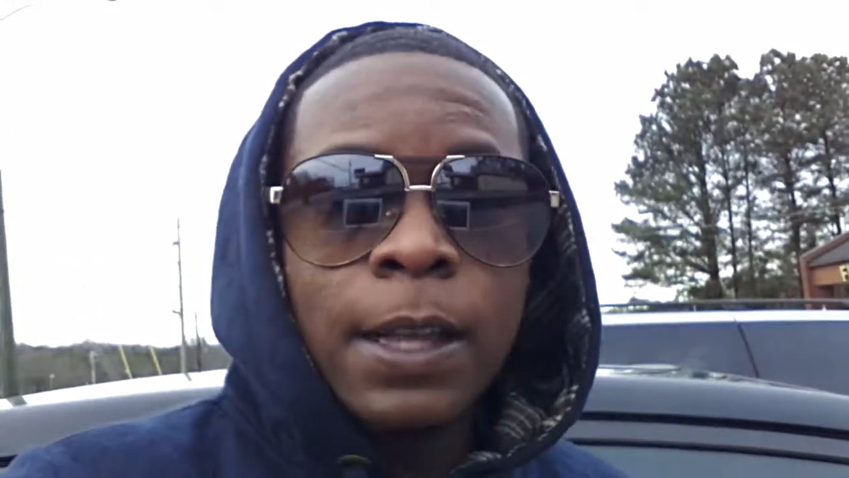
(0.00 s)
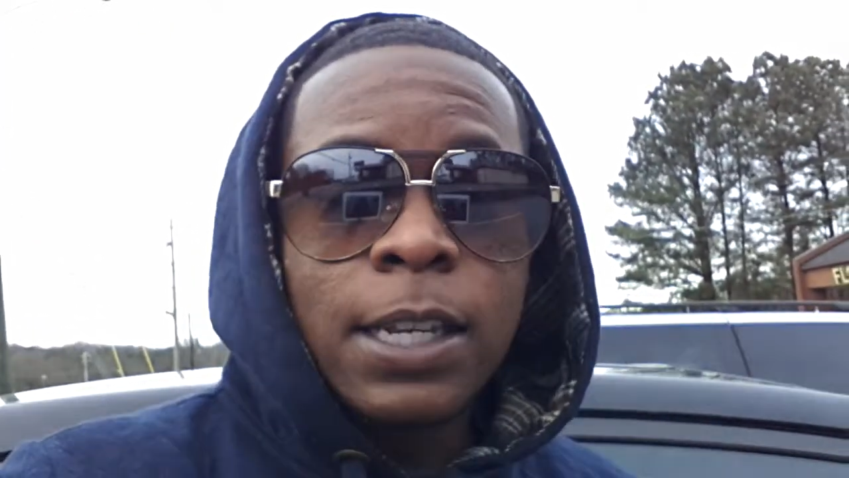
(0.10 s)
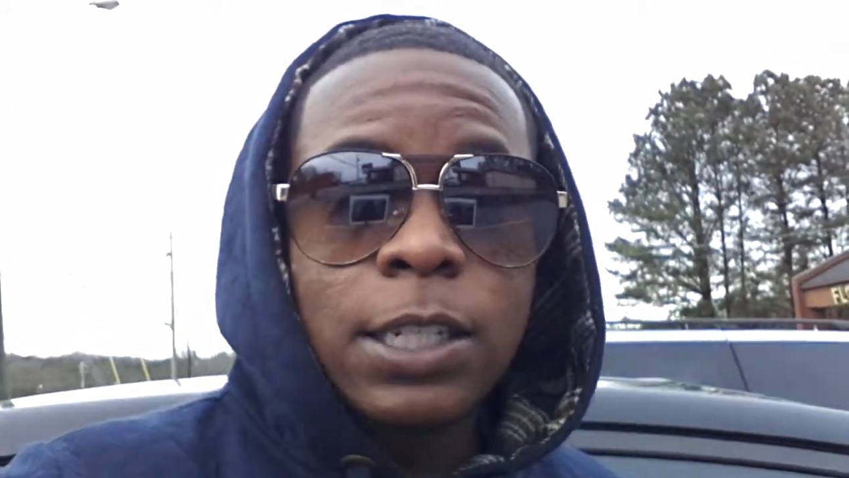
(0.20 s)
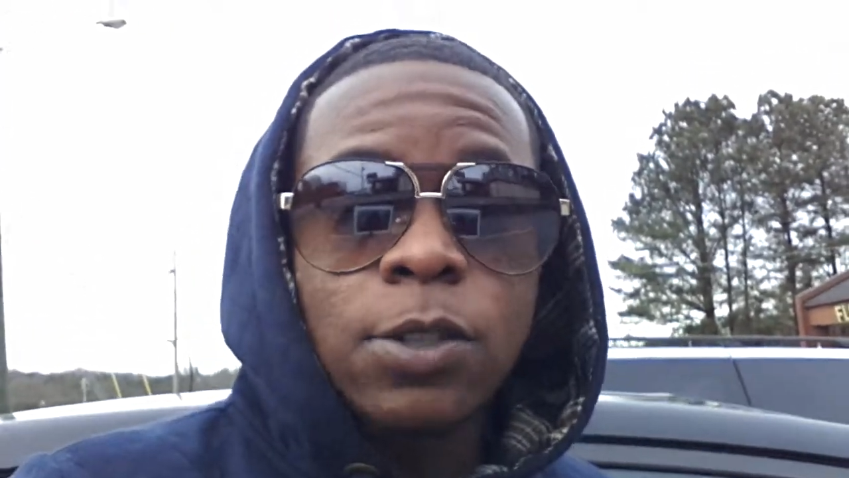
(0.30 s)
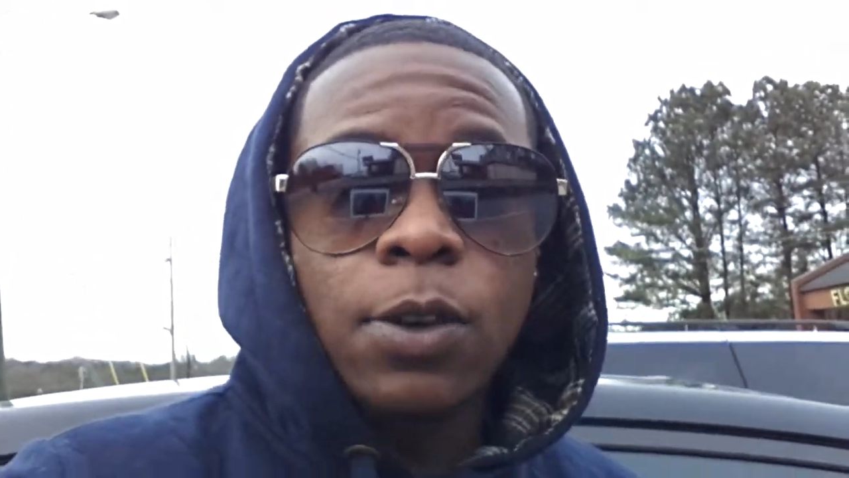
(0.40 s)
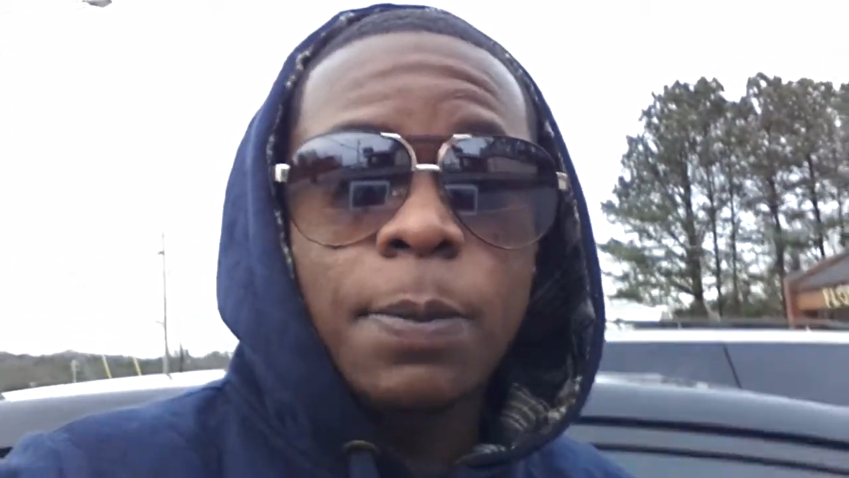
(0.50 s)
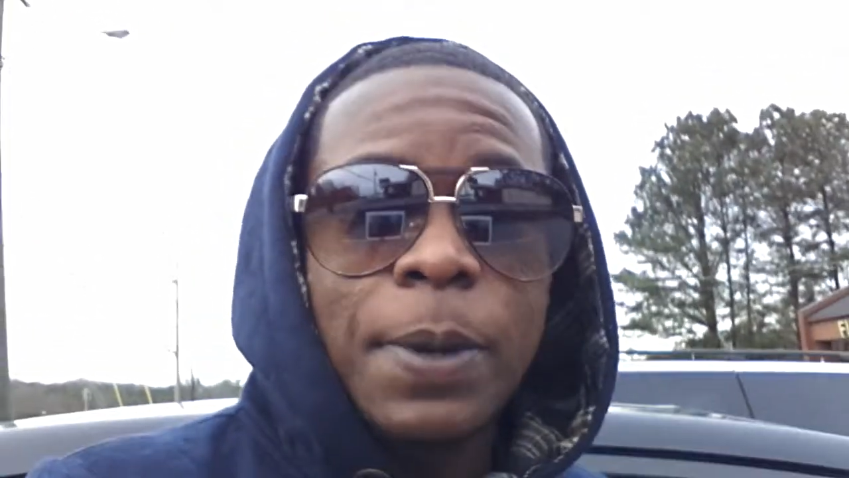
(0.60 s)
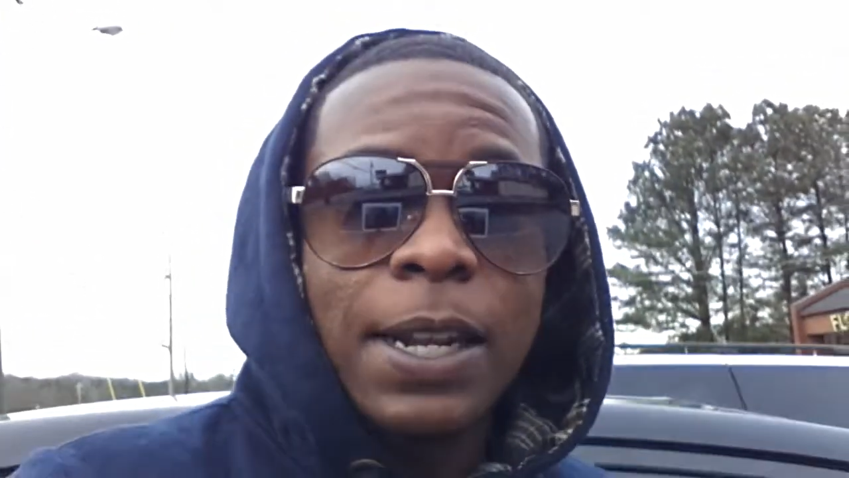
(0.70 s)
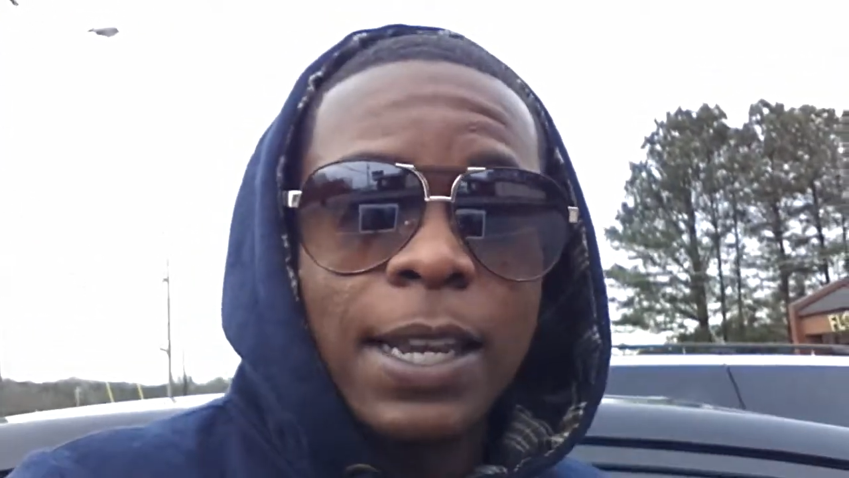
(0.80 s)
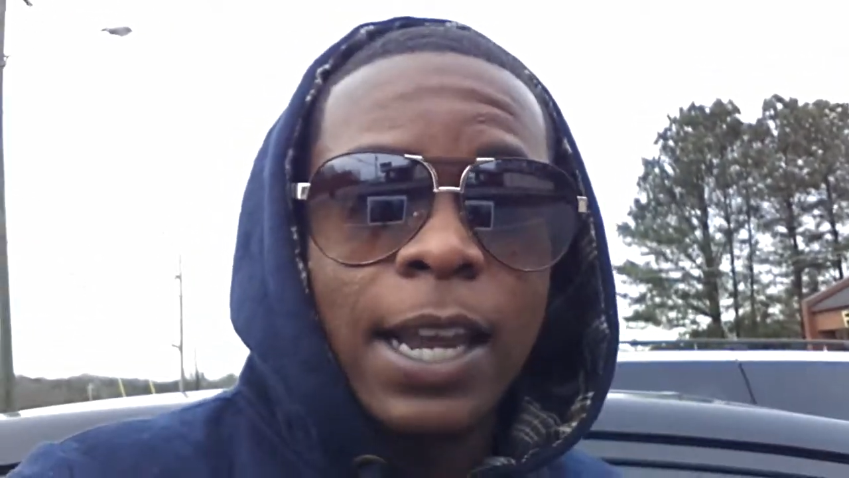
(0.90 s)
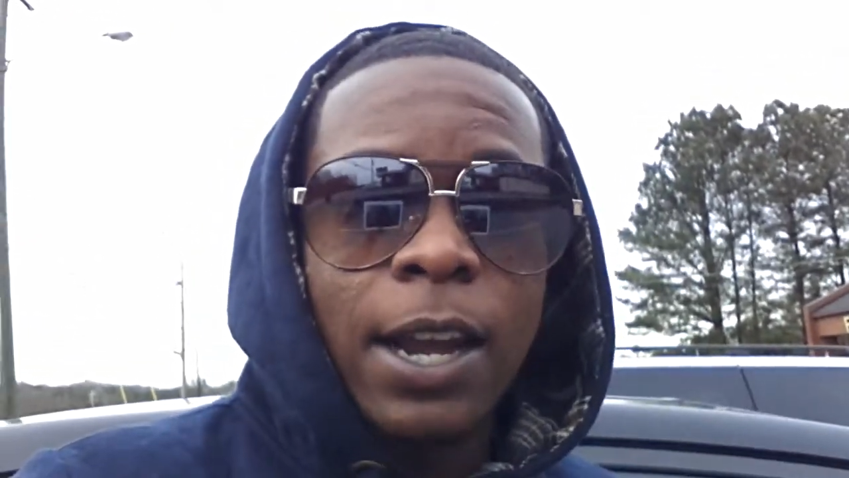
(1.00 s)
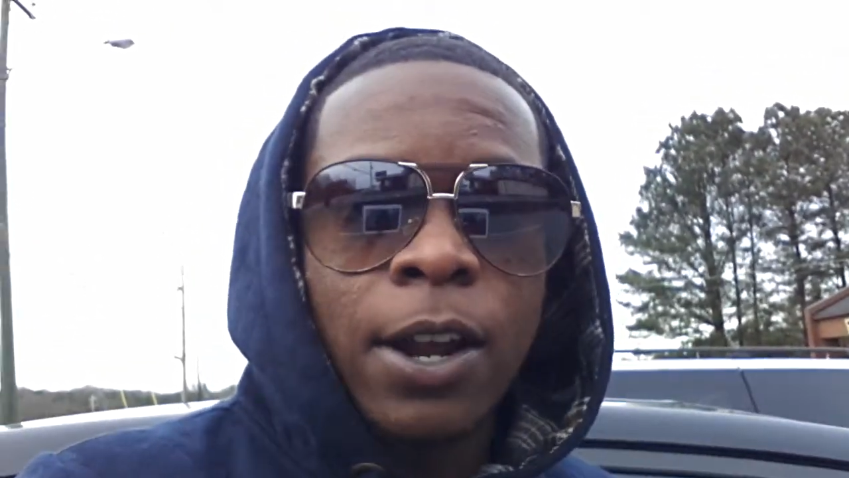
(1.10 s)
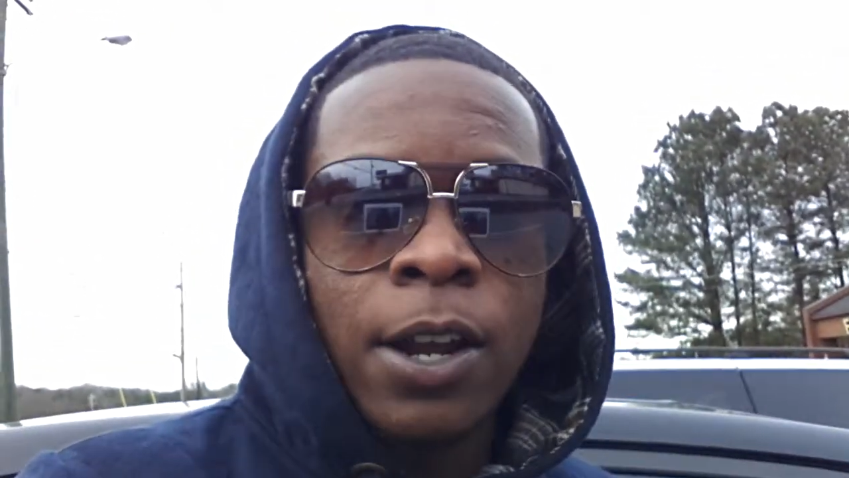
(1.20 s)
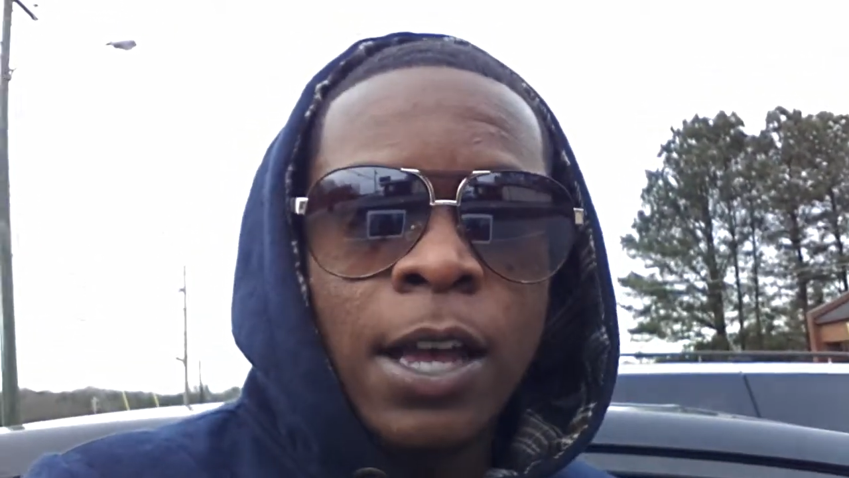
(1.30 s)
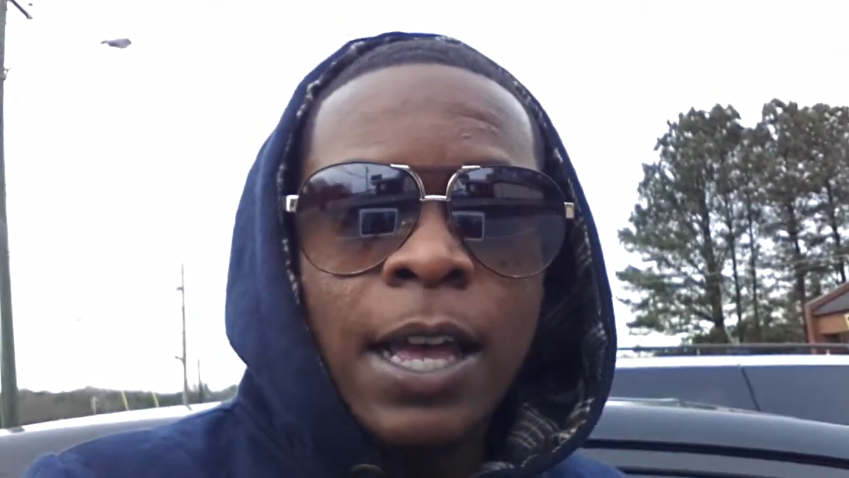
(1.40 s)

This is gonna be the year